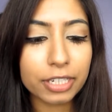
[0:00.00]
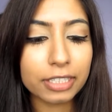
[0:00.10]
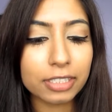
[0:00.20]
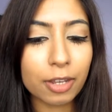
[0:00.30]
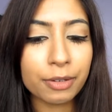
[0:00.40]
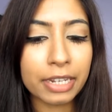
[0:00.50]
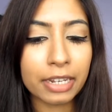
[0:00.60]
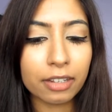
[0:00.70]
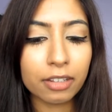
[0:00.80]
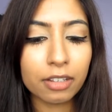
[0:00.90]
It's
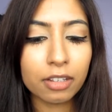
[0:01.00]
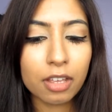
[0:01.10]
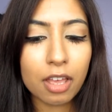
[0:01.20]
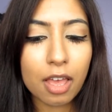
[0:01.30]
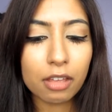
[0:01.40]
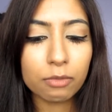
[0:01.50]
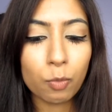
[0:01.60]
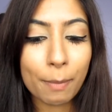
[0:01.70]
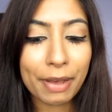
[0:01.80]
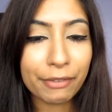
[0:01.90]
only
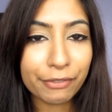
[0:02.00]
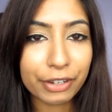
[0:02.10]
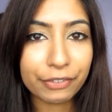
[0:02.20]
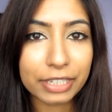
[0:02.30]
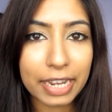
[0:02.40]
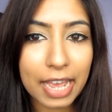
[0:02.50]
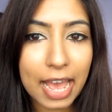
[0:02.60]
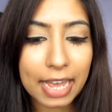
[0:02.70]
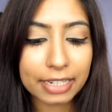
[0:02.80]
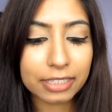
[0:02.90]
£1.50
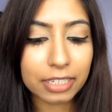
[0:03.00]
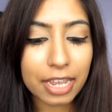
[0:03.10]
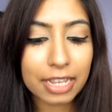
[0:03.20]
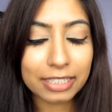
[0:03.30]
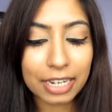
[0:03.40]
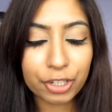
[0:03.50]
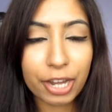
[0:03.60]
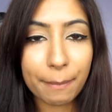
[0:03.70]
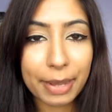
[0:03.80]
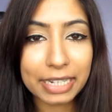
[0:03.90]
and it's
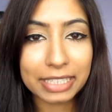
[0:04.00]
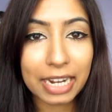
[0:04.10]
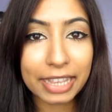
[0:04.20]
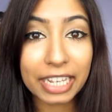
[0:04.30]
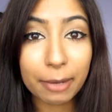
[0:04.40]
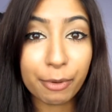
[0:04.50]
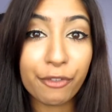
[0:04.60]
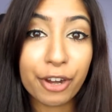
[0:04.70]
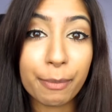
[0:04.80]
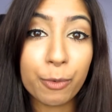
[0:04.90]
actually amazing. I think I
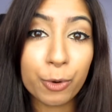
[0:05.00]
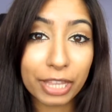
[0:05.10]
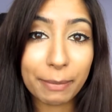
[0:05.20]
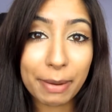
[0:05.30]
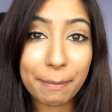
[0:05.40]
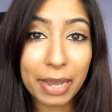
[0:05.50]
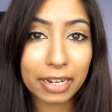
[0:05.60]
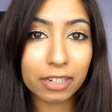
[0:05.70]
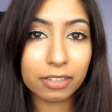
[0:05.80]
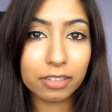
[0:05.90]
prefer it more than my
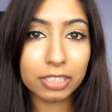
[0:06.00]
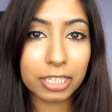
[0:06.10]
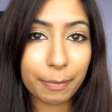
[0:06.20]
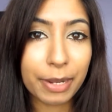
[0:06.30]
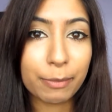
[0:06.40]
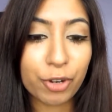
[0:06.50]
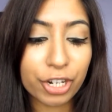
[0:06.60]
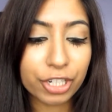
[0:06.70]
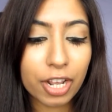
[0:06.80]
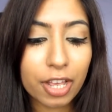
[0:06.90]
MAC stippling
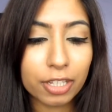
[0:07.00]
brush.